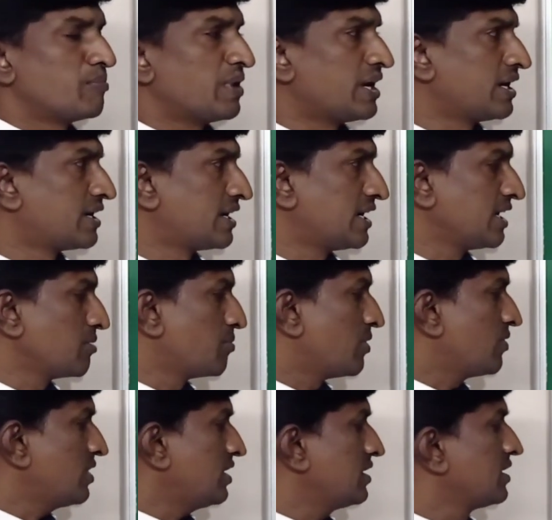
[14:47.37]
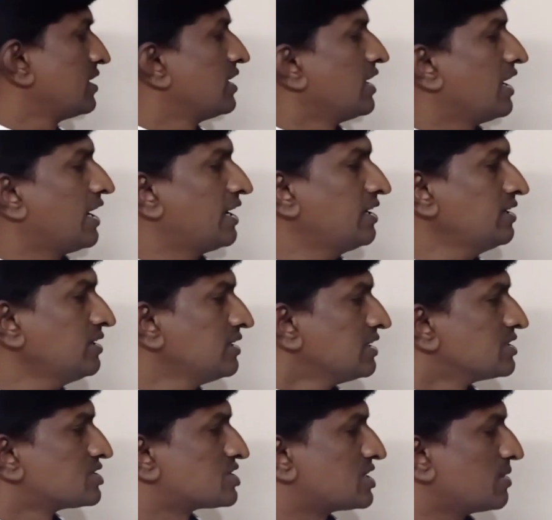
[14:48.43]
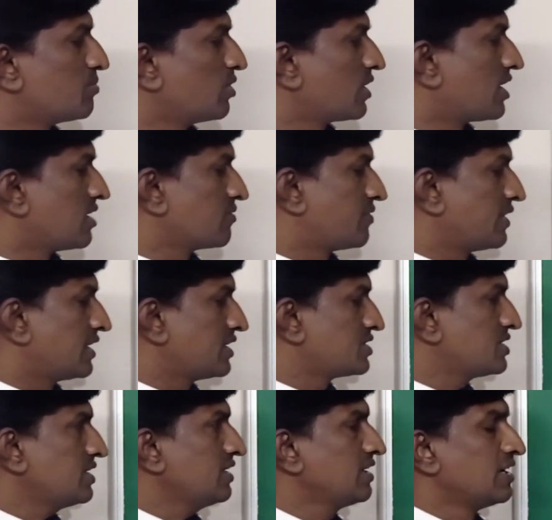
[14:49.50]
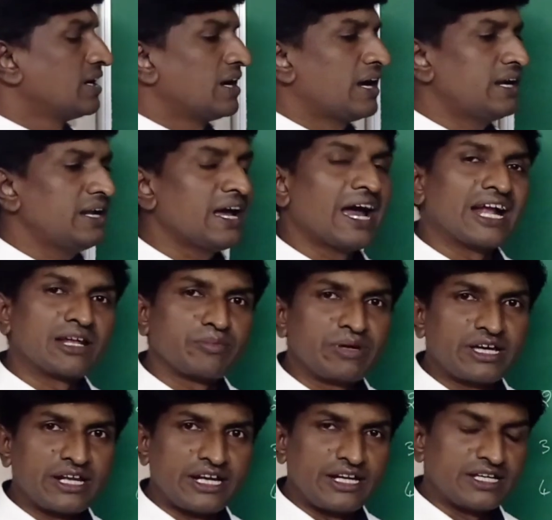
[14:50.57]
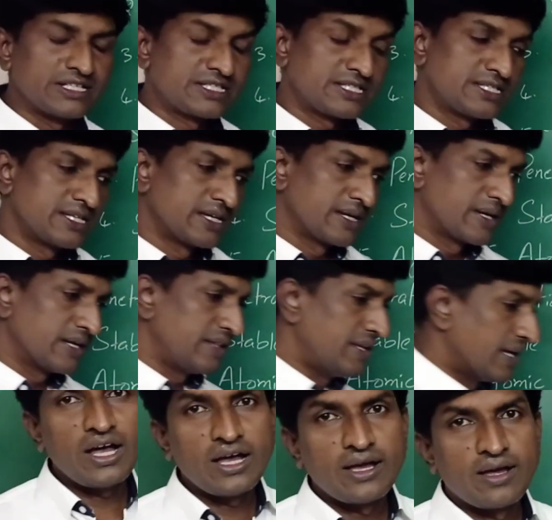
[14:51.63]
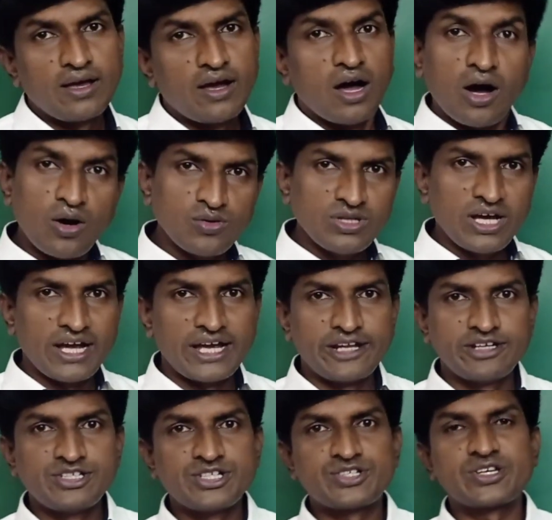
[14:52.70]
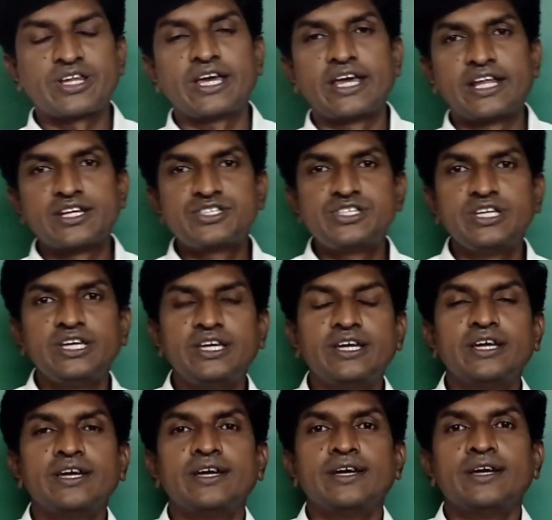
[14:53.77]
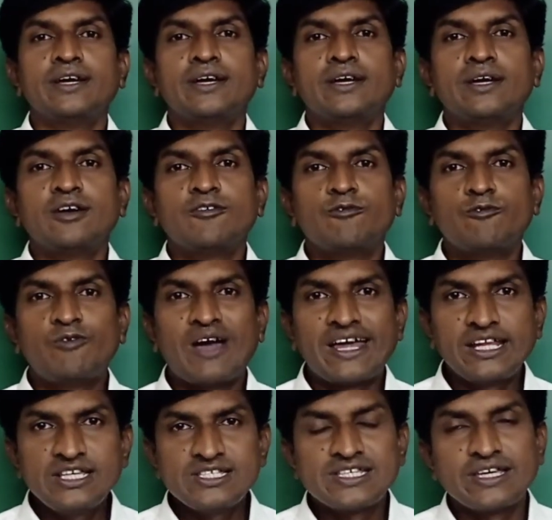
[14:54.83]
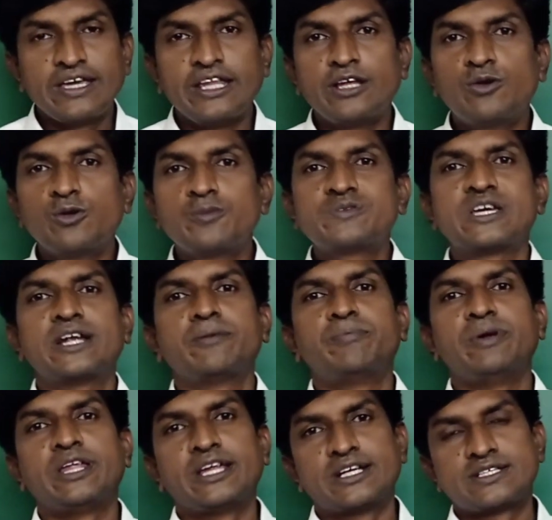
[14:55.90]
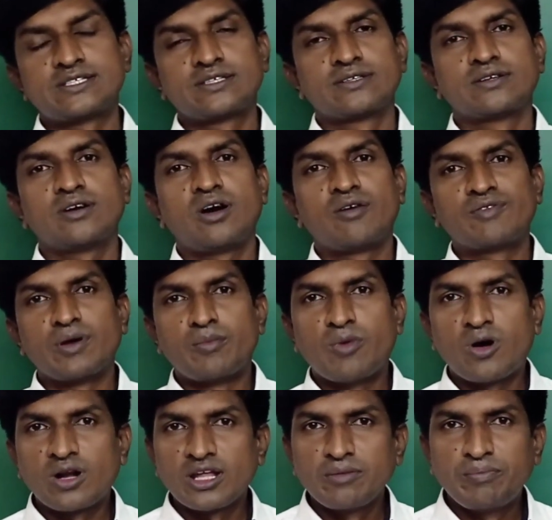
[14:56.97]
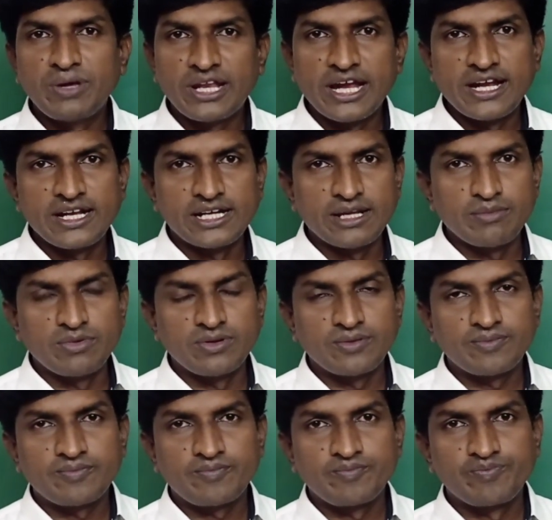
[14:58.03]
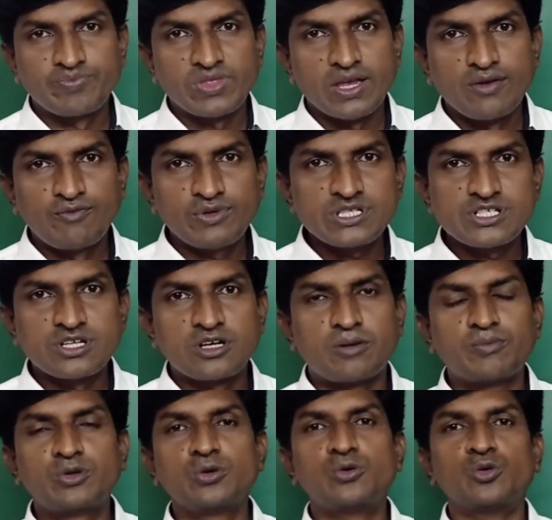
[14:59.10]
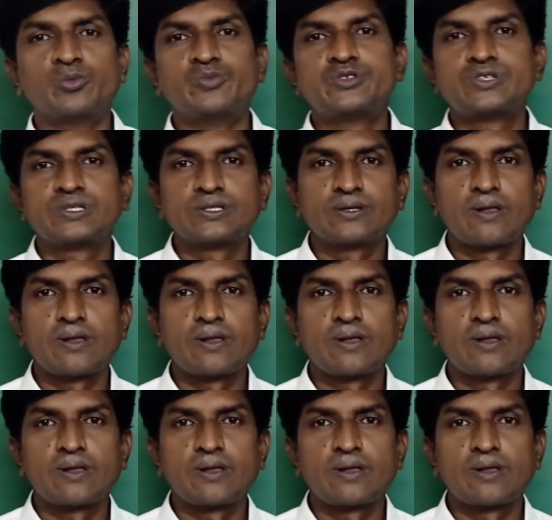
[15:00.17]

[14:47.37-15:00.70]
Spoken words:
penetrating power, and stable configuration and atomic radius. Then how the ionization energy varies in groups and periods of the modern periodic table. first come to groups.